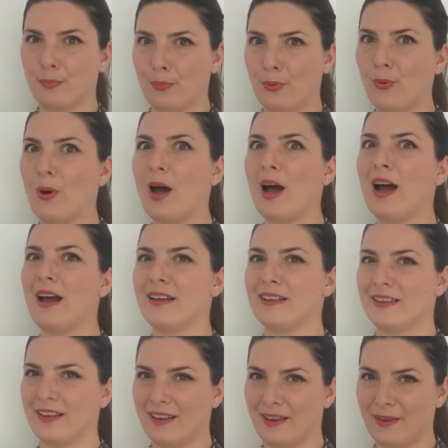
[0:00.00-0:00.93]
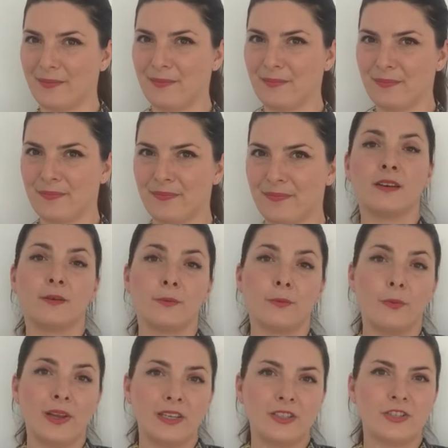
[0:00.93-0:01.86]
ploaie,
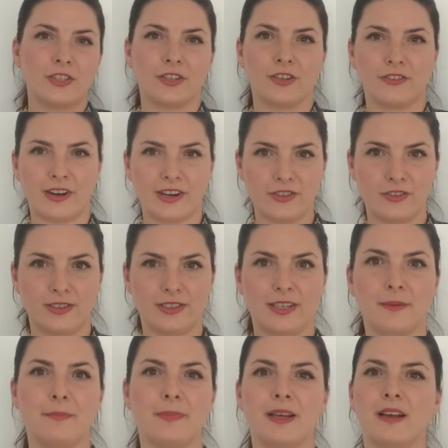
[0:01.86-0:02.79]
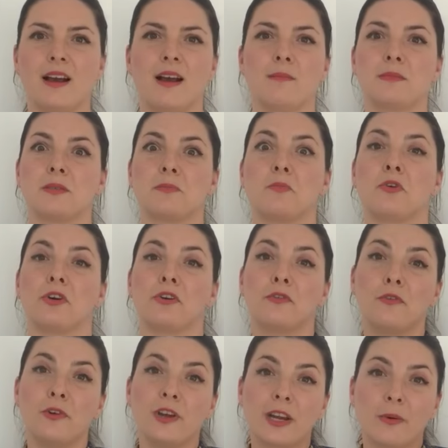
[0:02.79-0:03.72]
which gradually becomes more
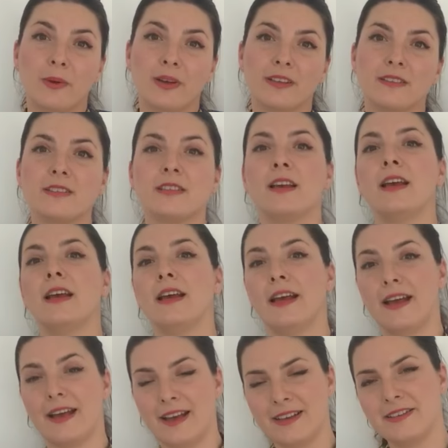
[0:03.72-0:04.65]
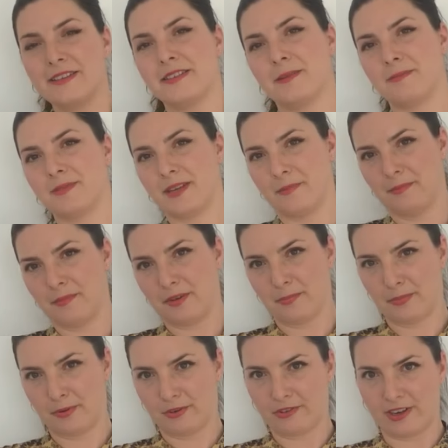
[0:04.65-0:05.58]
frequent as September
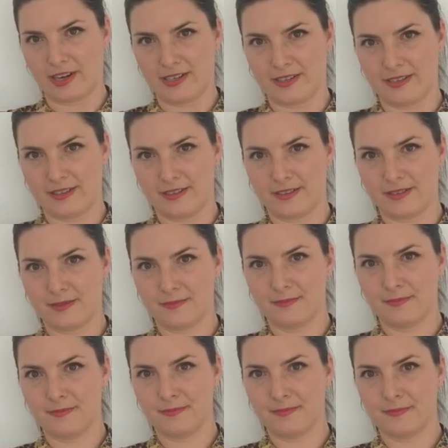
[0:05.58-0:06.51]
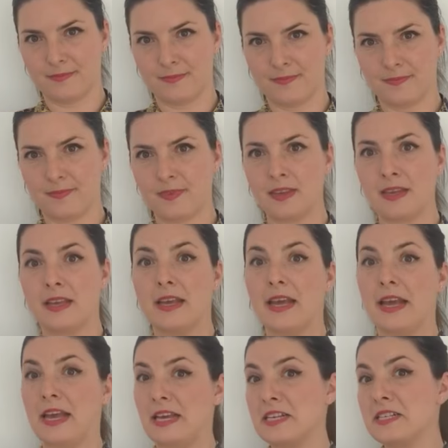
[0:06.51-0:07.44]
progresses.
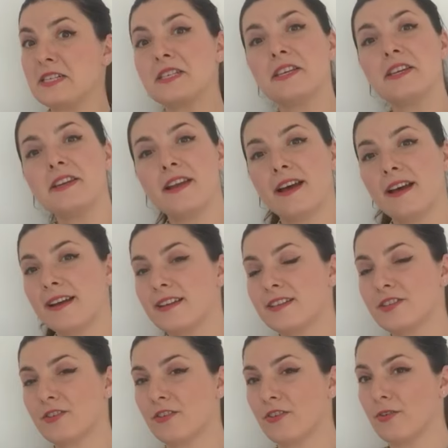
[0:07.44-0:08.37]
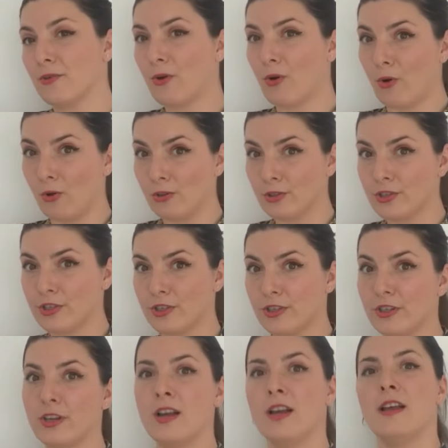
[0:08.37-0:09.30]
As the nights grow
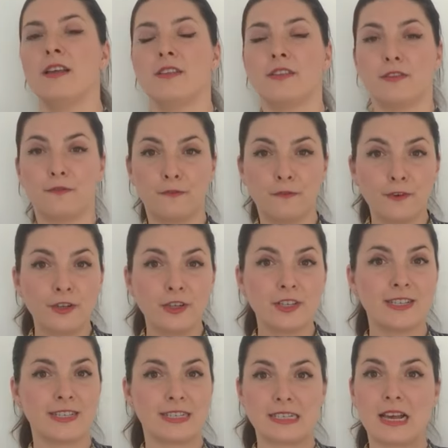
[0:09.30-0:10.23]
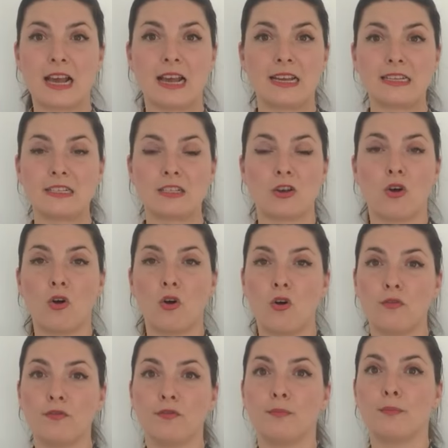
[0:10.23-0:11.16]
colder, the first signs
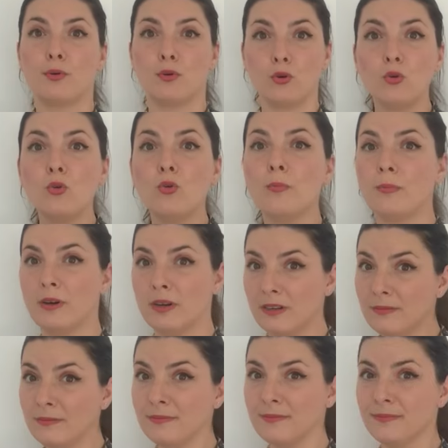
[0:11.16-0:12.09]
of brumă,